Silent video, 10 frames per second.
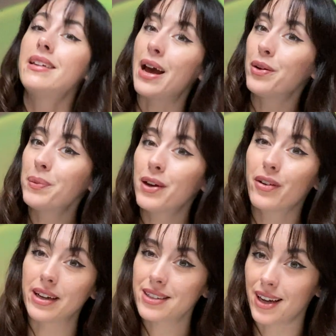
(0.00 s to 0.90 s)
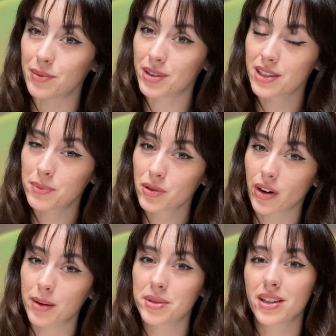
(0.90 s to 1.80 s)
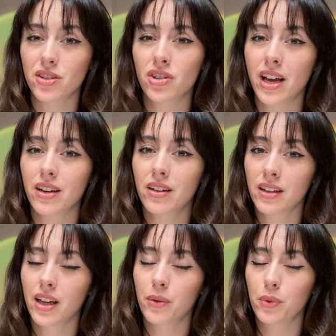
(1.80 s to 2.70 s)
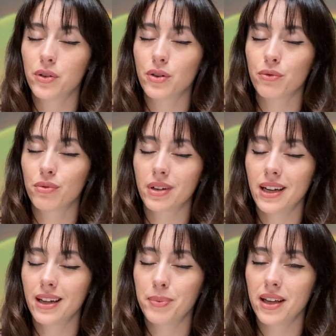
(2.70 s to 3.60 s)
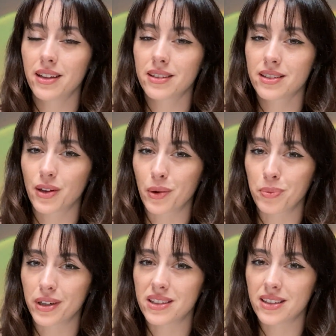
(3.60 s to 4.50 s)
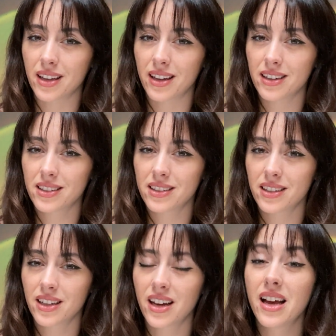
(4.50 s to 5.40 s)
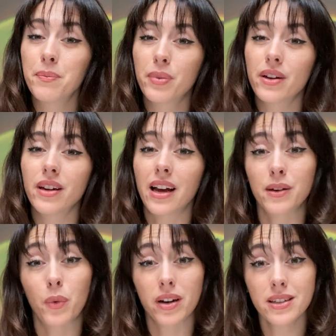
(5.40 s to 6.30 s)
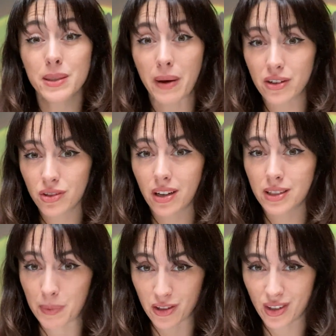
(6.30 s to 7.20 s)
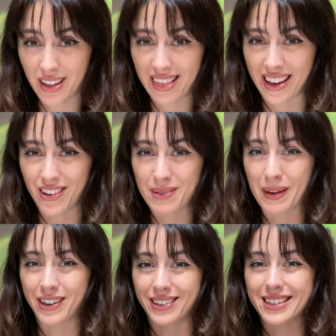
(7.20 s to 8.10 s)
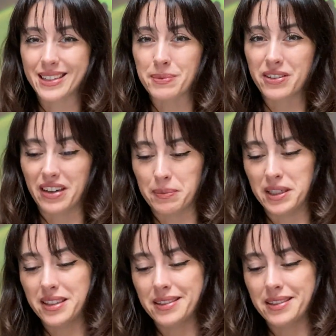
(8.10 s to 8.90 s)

Now would be a great time to subscribe to this channel. It would really be so appreciated. But I want to especially thank all my current subscribers.